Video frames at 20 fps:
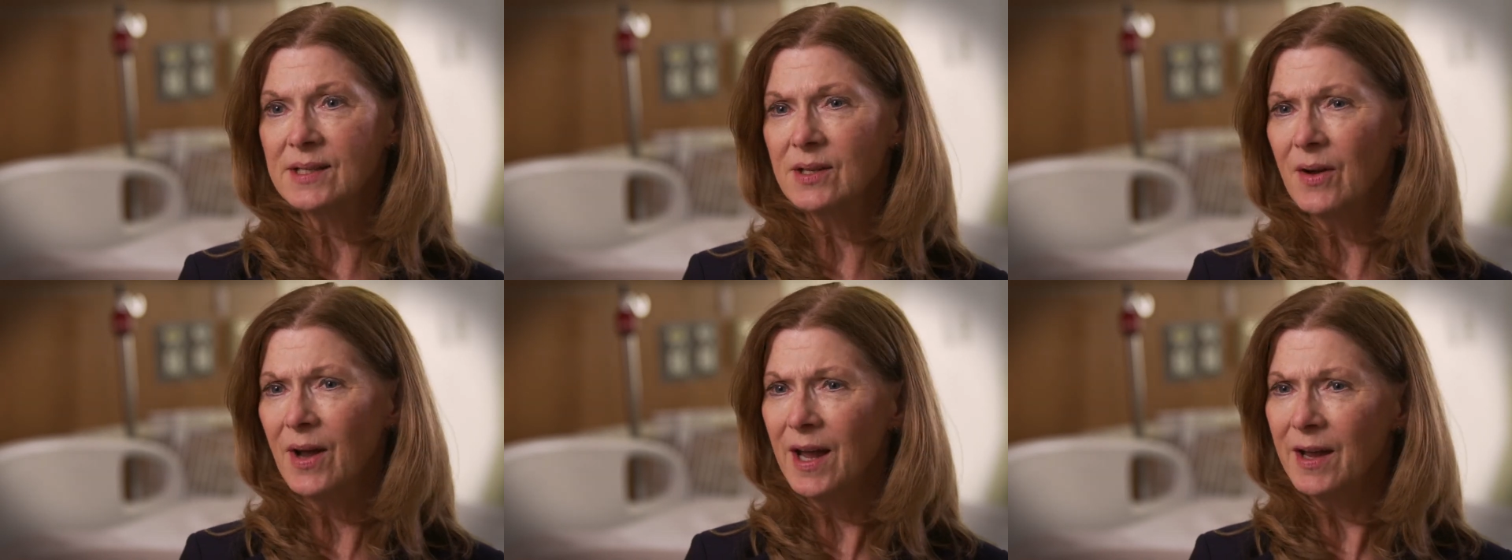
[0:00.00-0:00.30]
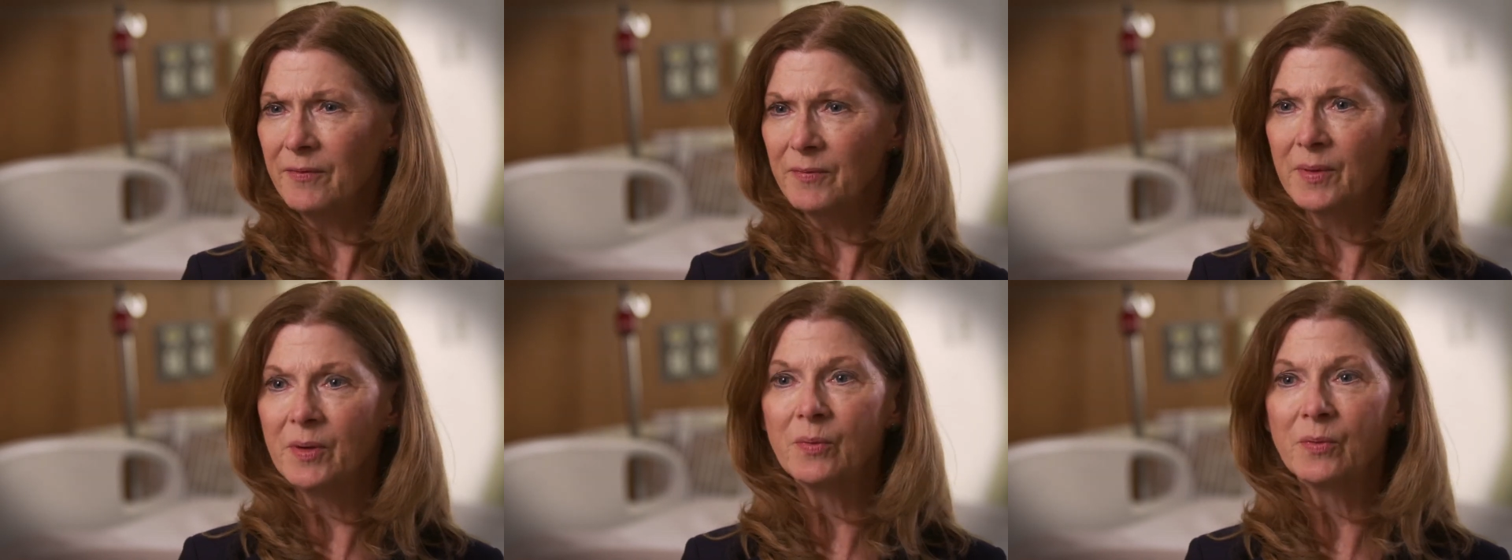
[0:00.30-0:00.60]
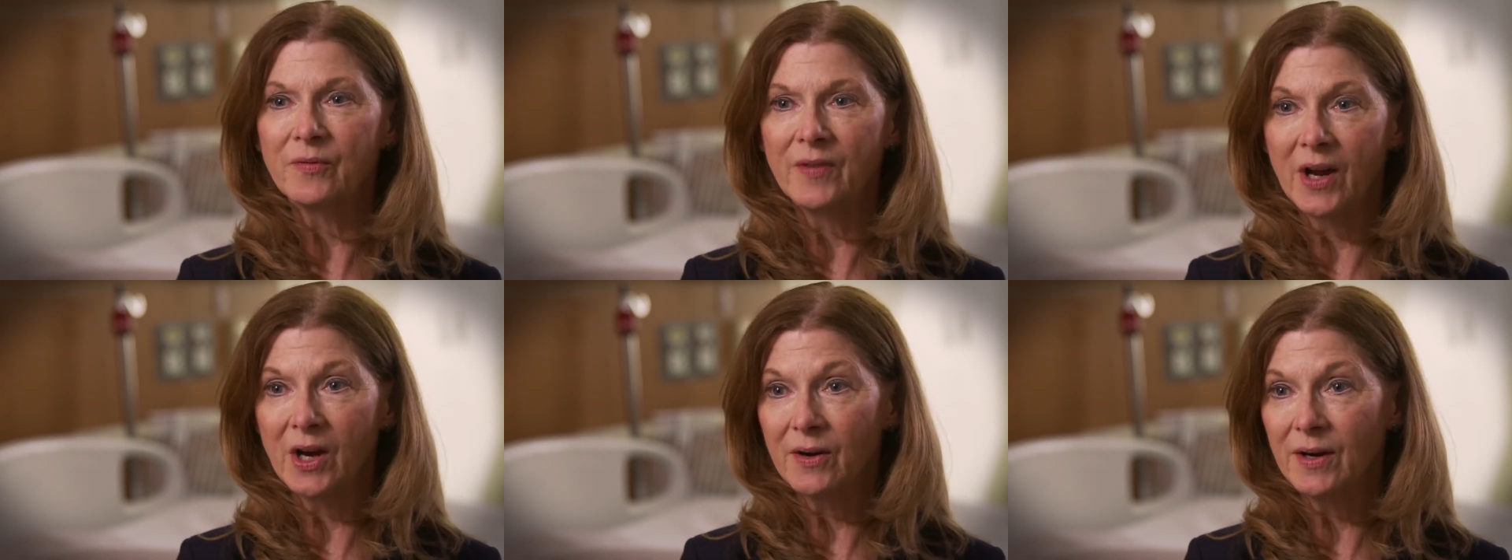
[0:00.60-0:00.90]
So I've
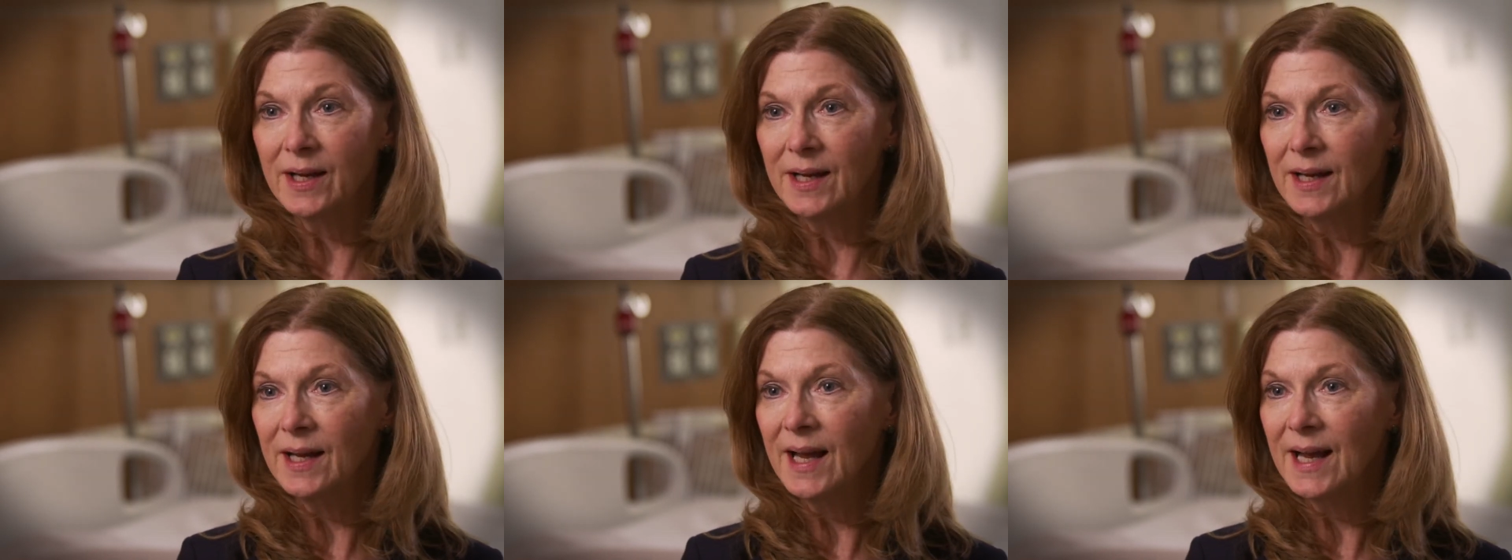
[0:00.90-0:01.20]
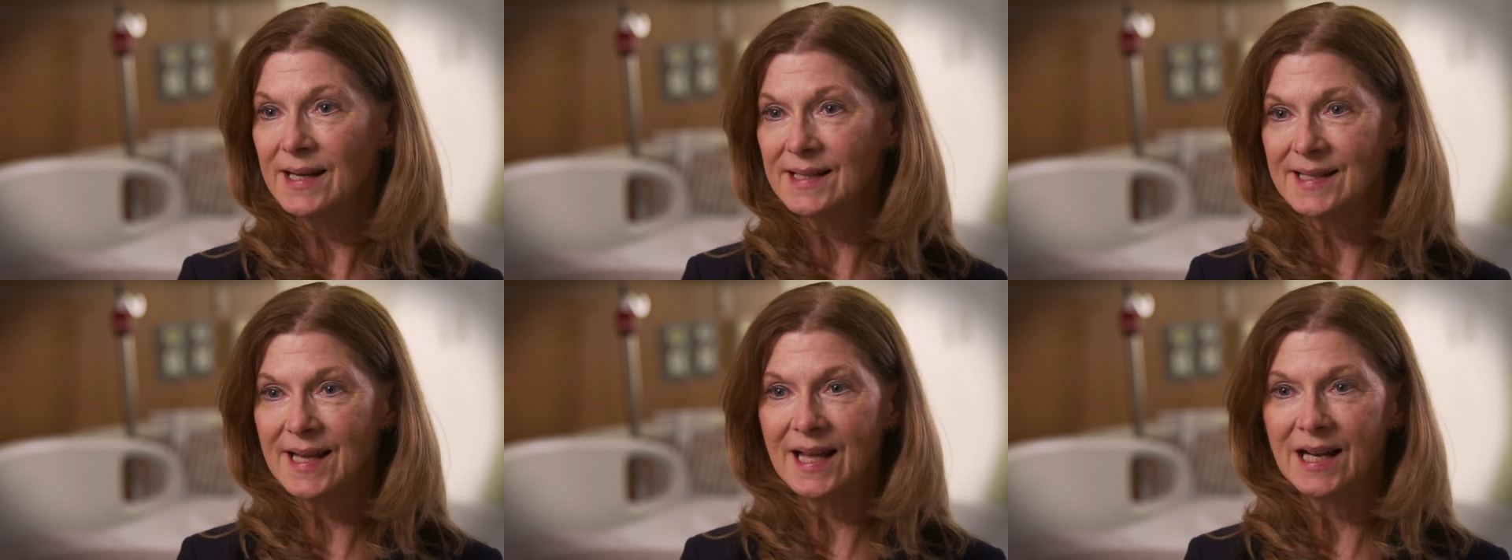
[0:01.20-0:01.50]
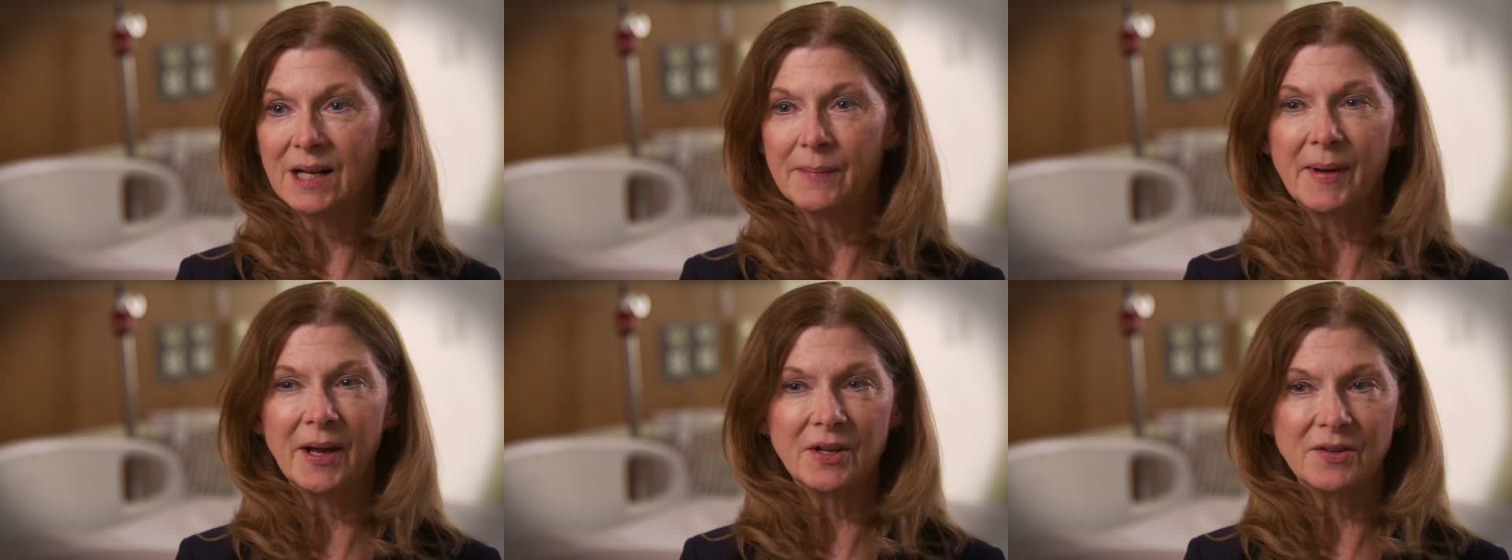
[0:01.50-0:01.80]
been very
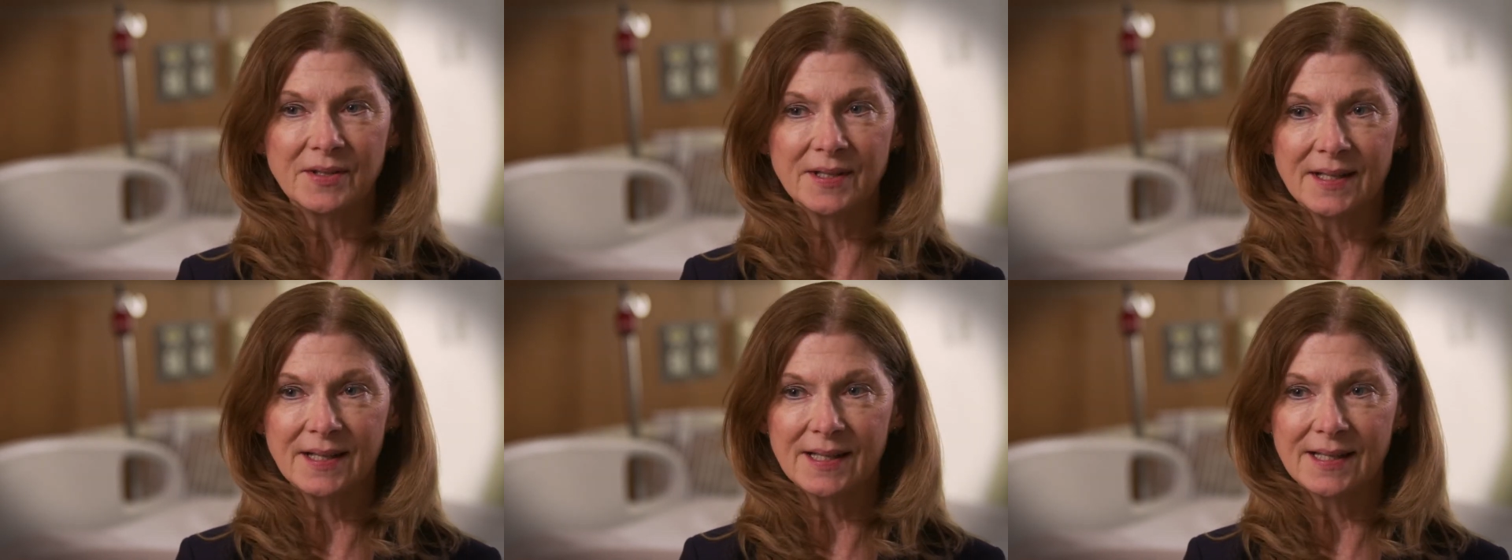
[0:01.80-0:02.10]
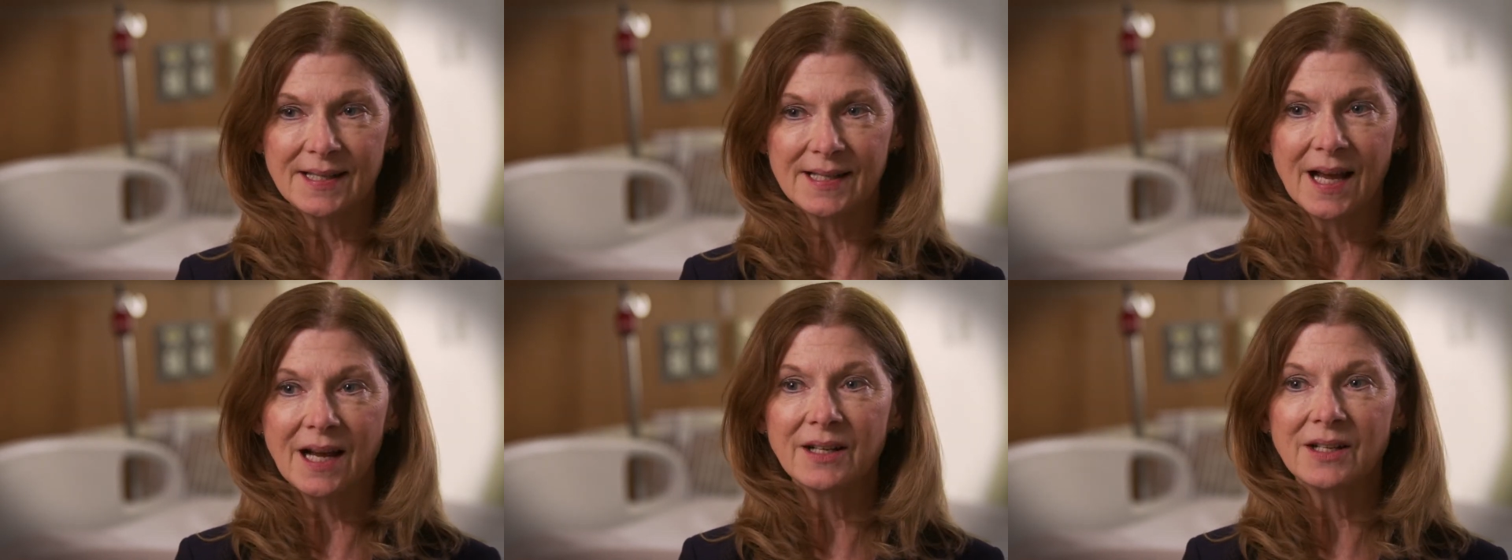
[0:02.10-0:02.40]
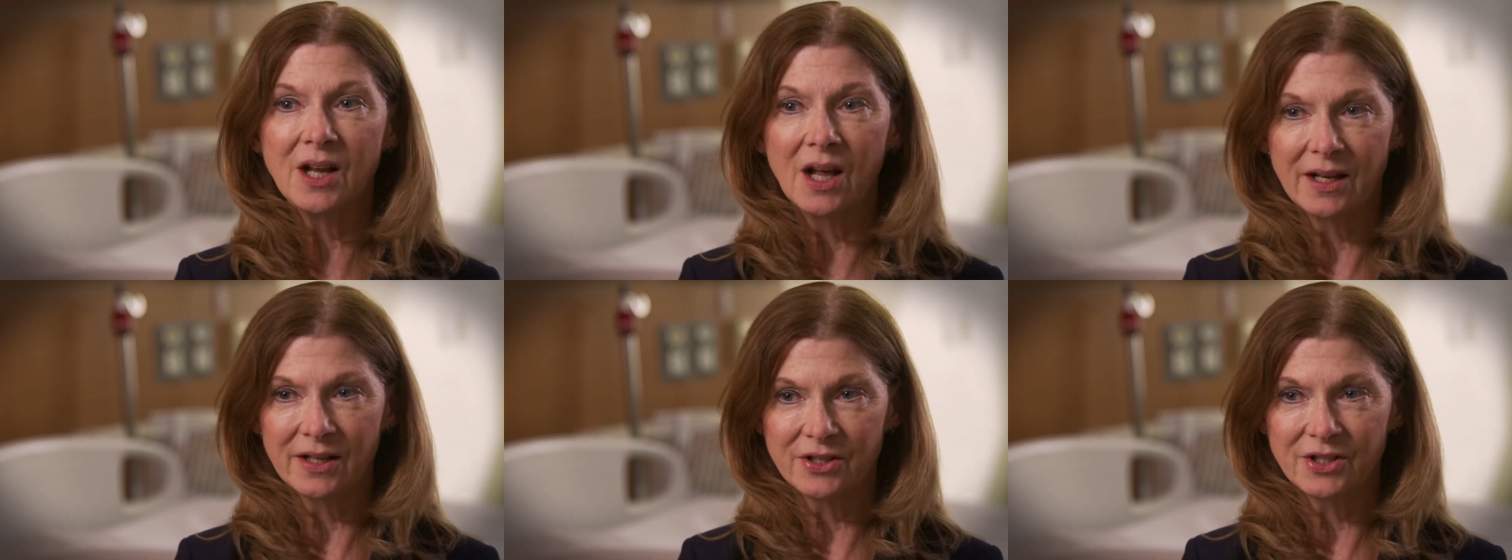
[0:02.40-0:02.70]
excited about using this
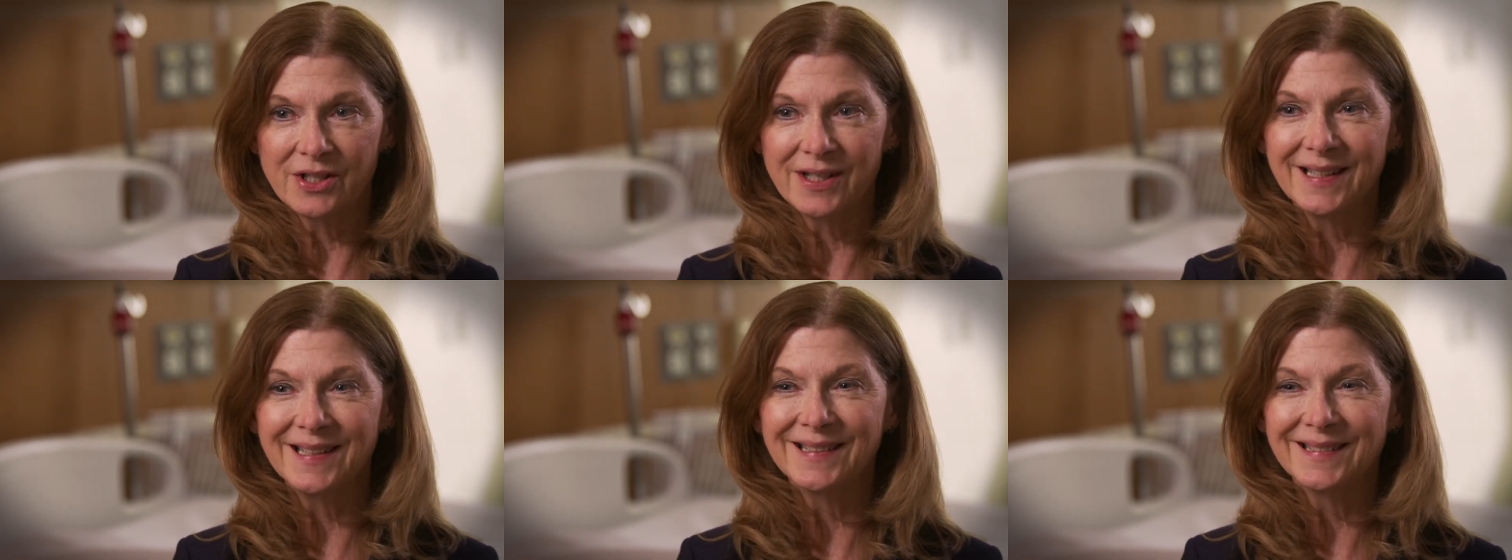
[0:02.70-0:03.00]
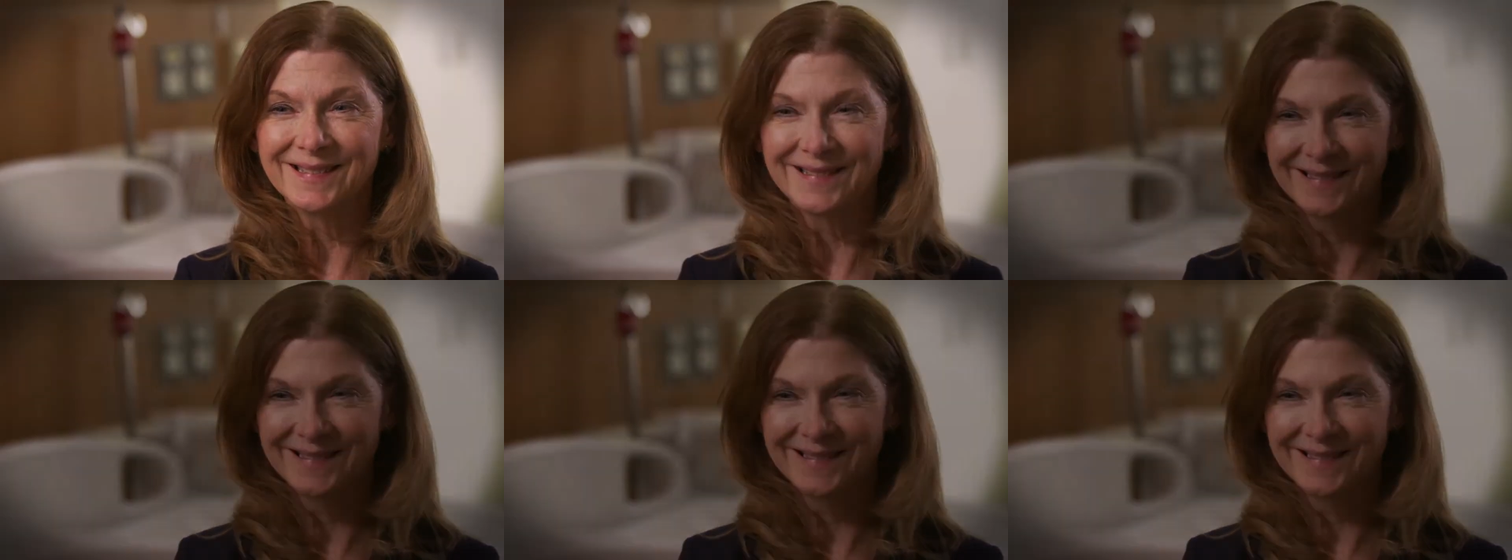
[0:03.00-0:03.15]
technology.